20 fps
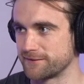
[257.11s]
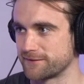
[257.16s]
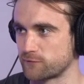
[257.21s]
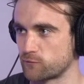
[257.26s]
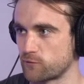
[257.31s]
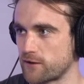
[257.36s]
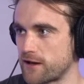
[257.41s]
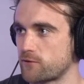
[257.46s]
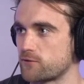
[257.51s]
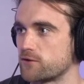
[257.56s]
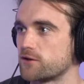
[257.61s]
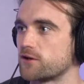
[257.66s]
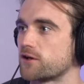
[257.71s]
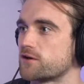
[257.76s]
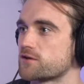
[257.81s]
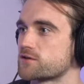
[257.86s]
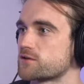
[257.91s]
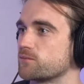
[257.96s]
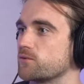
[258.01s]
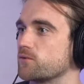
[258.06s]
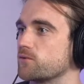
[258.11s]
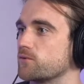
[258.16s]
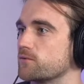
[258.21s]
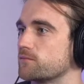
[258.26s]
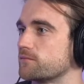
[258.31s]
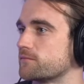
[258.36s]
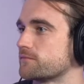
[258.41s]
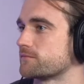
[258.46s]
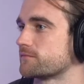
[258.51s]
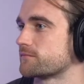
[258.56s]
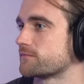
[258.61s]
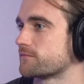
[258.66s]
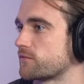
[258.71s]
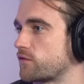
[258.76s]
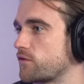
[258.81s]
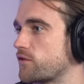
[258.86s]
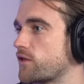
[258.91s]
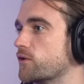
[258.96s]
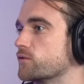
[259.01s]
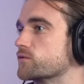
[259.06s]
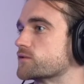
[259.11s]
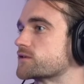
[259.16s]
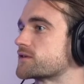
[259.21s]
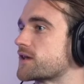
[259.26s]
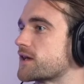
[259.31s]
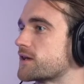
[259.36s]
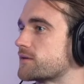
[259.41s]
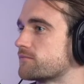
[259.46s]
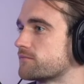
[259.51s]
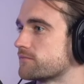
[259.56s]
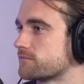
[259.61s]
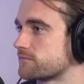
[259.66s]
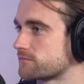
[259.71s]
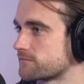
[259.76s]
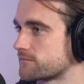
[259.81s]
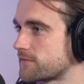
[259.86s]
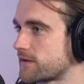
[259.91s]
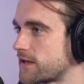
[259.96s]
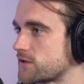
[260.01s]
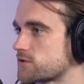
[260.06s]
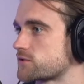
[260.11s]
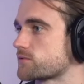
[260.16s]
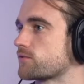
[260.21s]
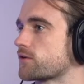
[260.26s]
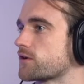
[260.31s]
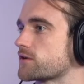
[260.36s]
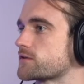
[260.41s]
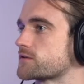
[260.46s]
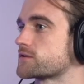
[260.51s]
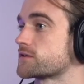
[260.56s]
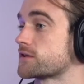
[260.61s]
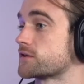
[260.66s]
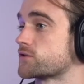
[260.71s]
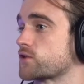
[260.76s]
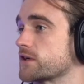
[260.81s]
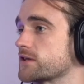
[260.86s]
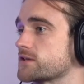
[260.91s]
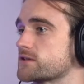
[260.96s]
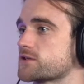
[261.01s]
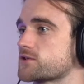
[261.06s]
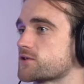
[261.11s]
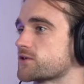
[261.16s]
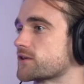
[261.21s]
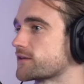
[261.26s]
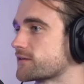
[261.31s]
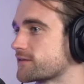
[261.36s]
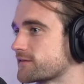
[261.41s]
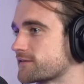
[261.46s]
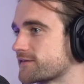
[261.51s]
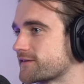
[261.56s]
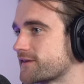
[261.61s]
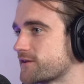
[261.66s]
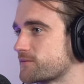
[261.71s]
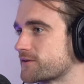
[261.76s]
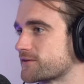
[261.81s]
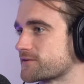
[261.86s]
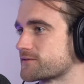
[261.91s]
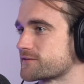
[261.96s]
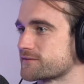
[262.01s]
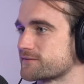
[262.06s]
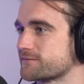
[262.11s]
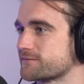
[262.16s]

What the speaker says: well, how are you going to support those same enterprises in transitioning? Because